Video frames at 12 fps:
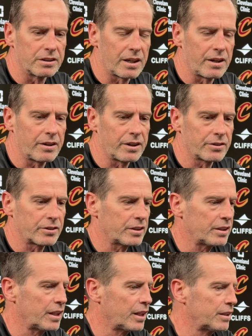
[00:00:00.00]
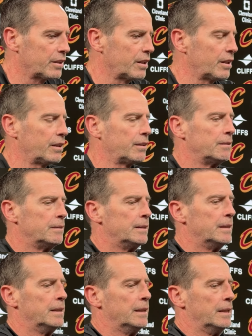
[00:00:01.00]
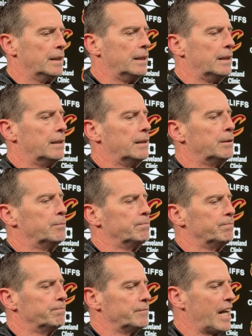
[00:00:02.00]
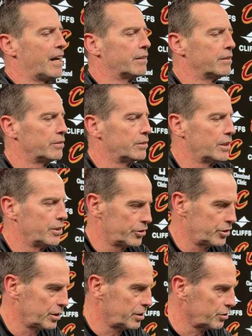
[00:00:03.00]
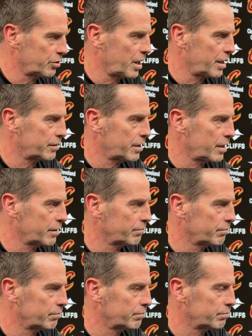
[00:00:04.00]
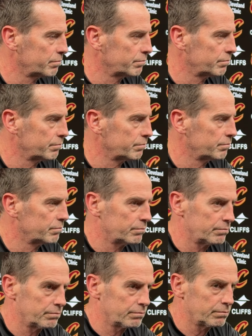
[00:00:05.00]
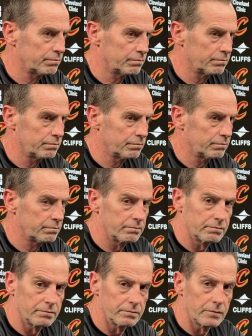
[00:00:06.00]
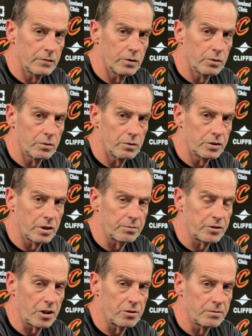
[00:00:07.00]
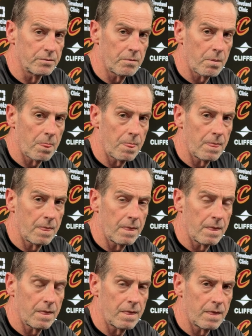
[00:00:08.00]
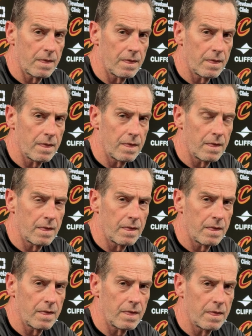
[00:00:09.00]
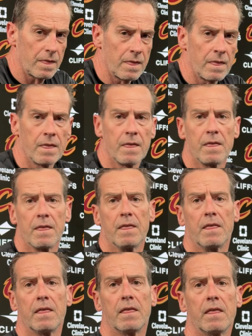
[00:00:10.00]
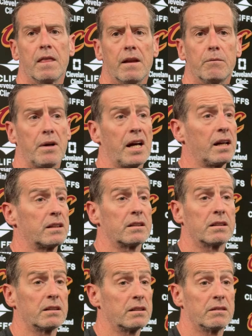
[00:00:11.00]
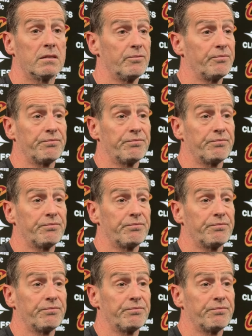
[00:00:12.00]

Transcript: Darius, he'll sit this one out tonight. Joe G. Coach, you talked about opportunity. How have you thought Greg Porter's done the last couple games?